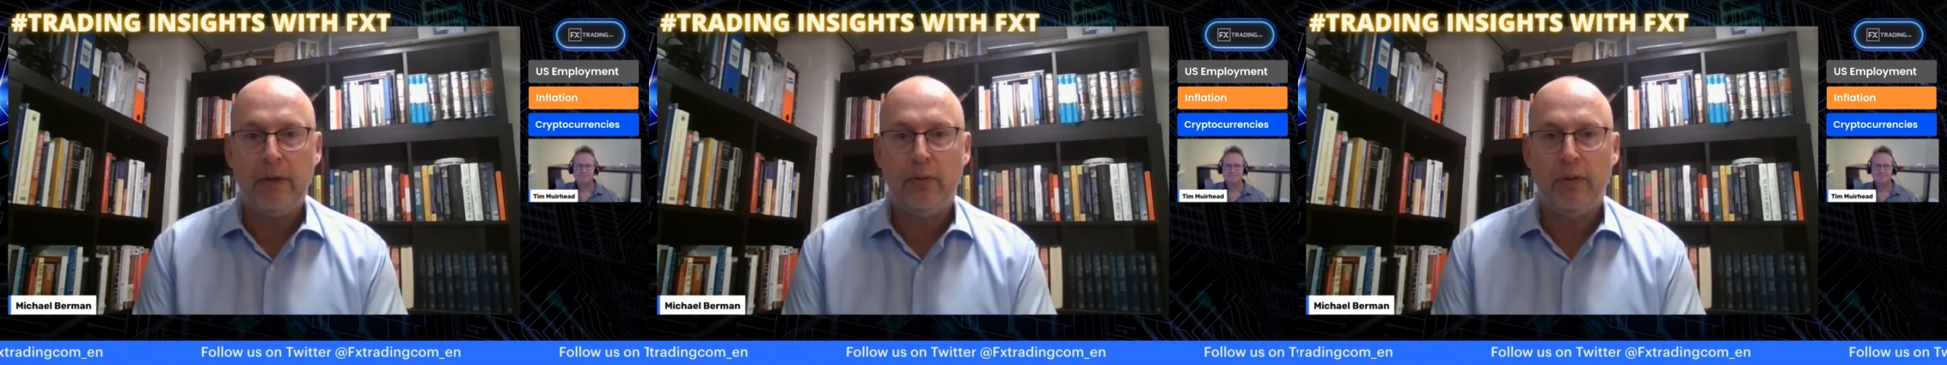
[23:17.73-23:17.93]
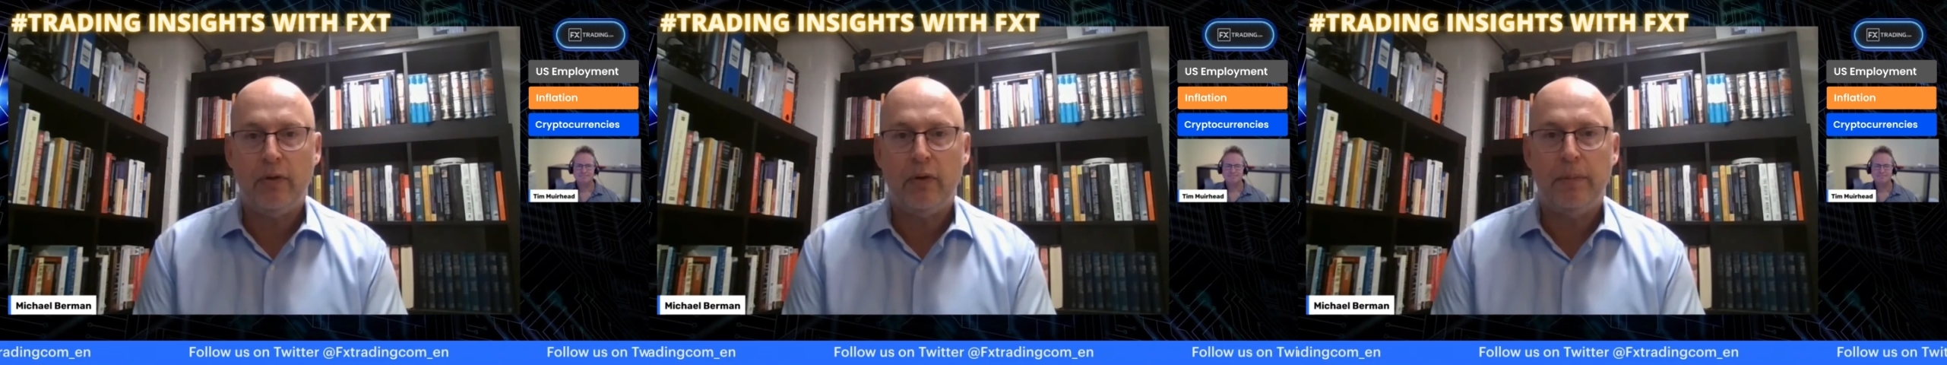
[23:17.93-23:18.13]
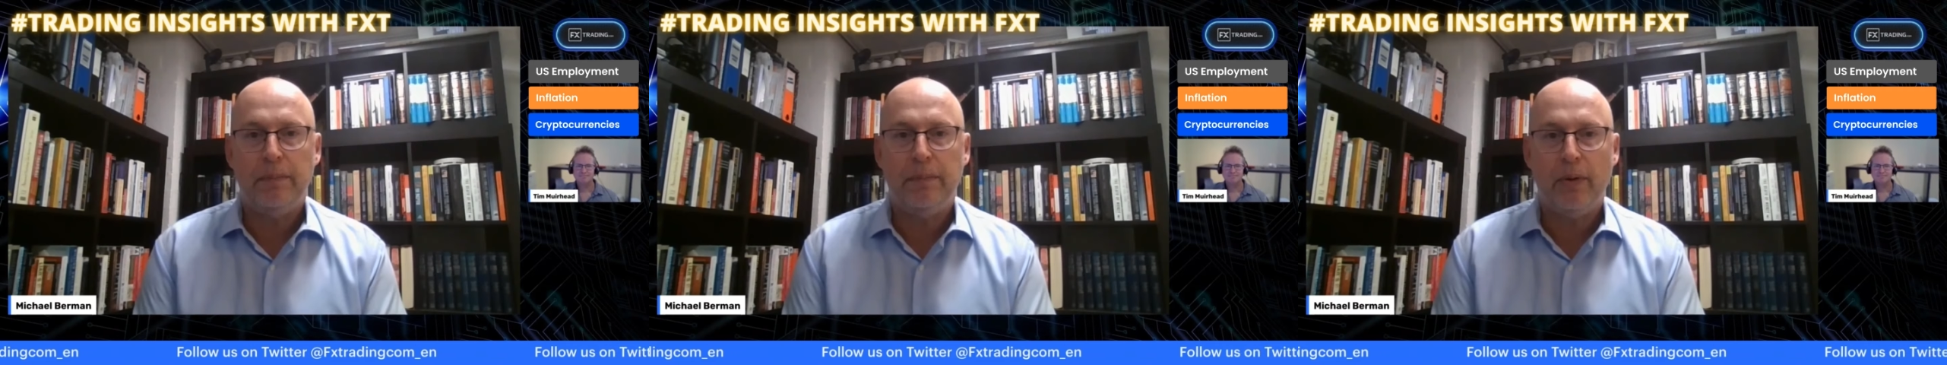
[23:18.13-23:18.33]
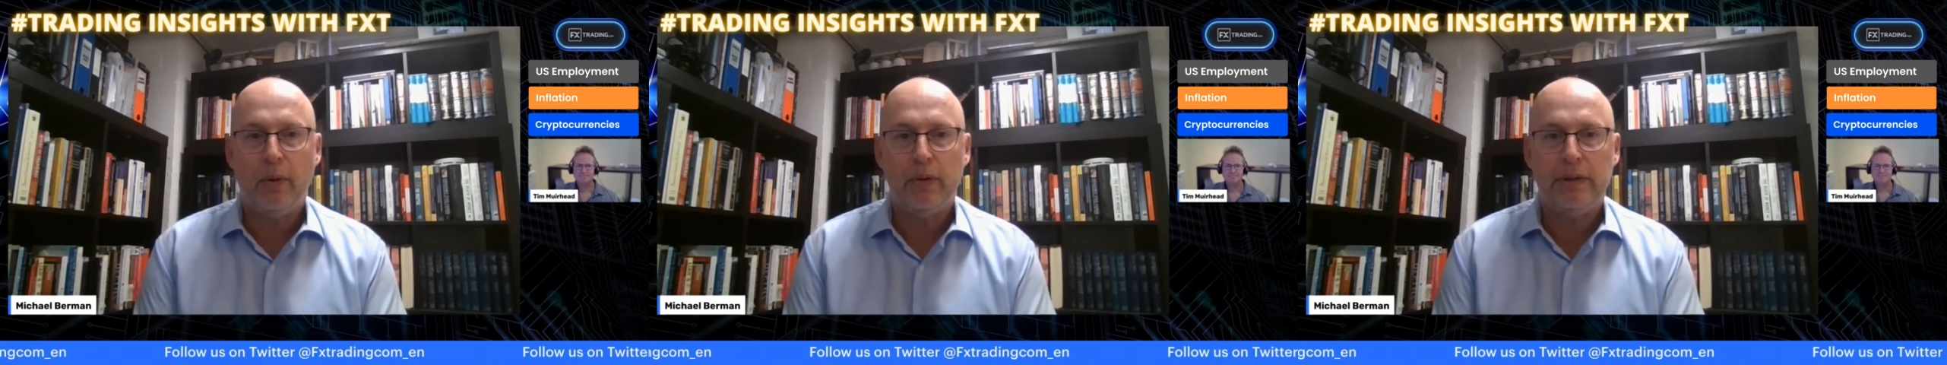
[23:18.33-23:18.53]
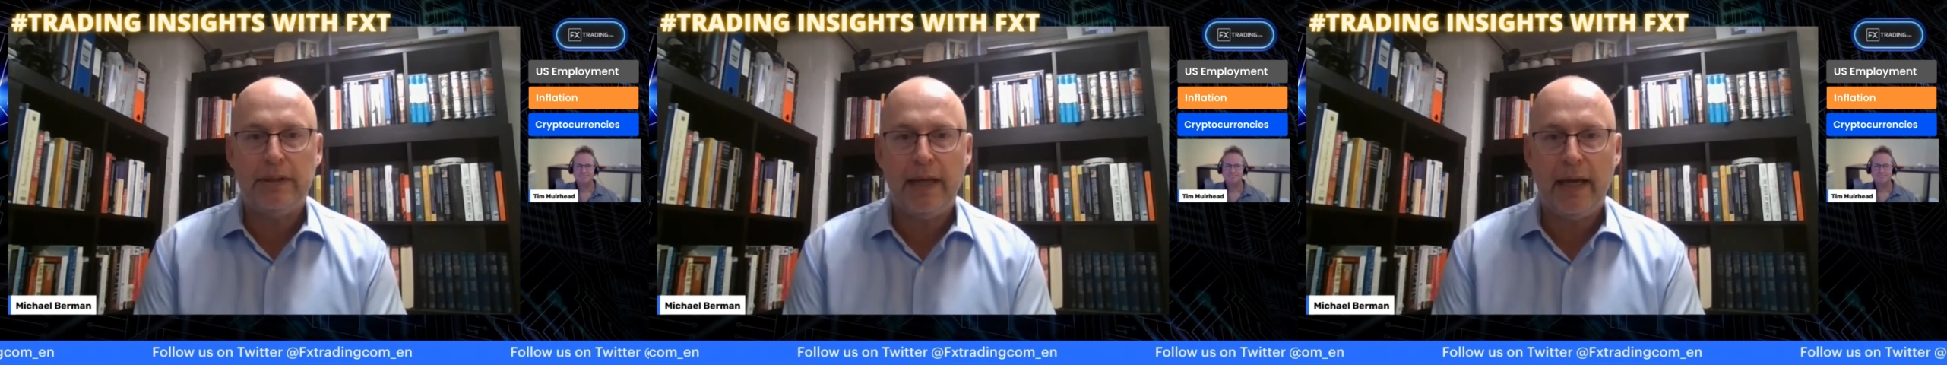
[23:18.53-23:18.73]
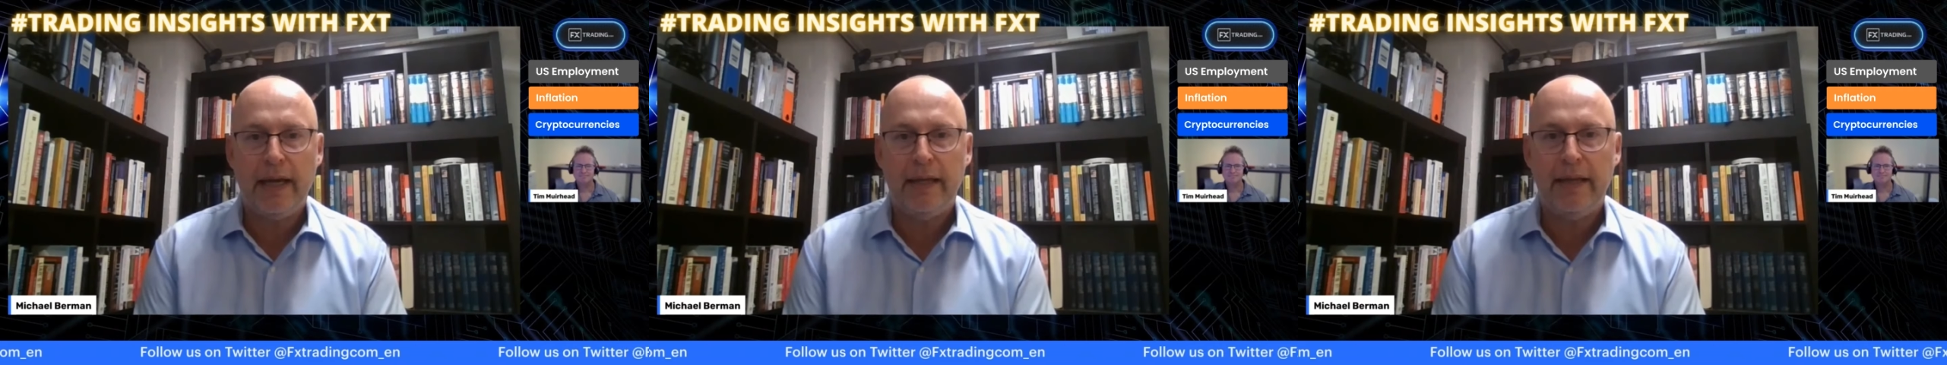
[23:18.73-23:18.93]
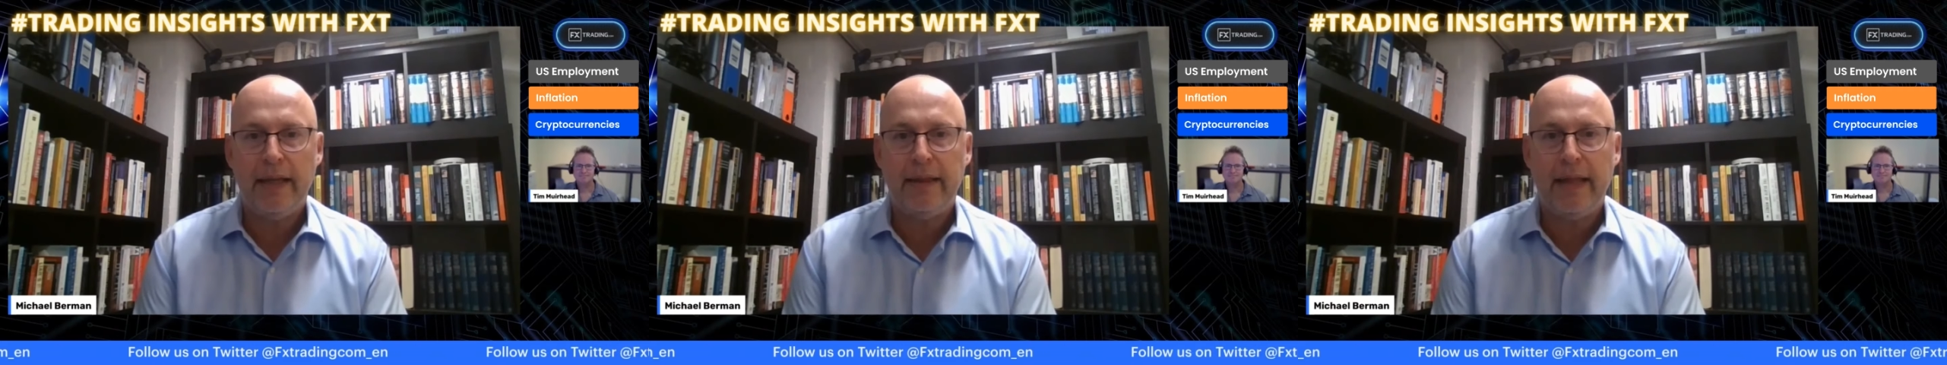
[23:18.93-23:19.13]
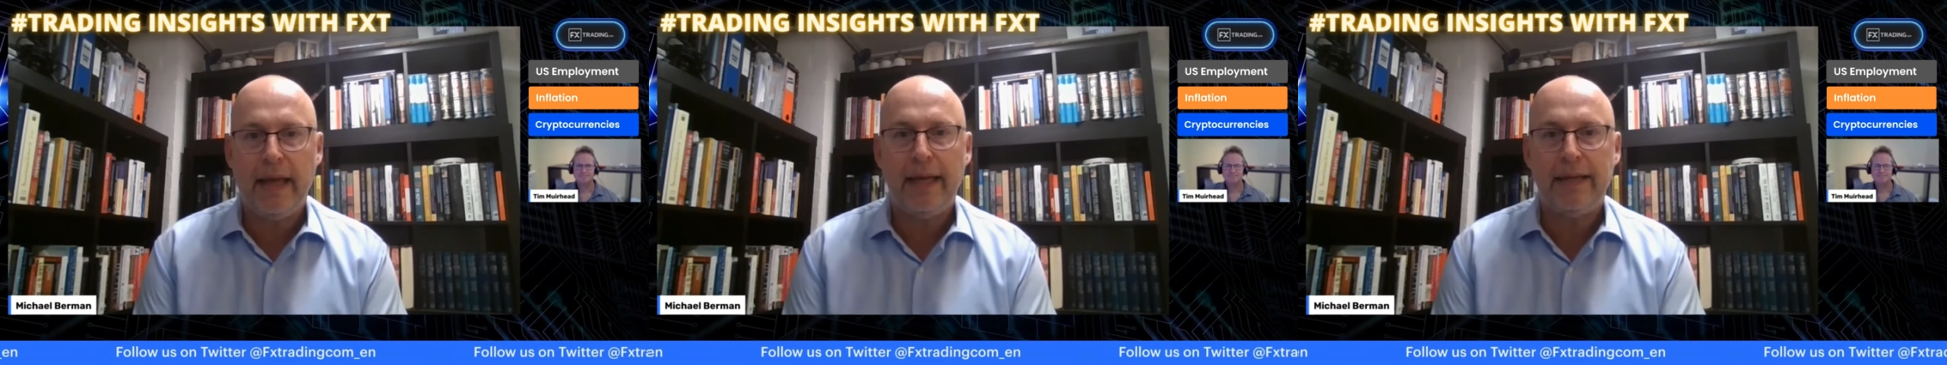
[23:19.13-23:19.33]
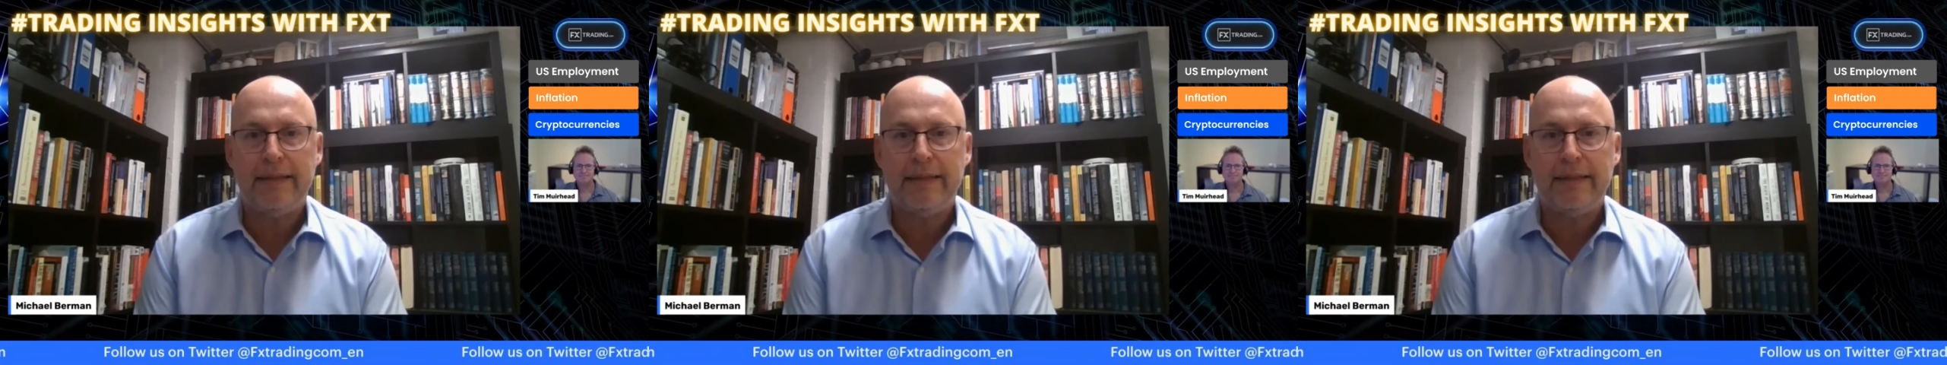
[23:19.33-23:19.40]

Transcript: out with a report saying that they're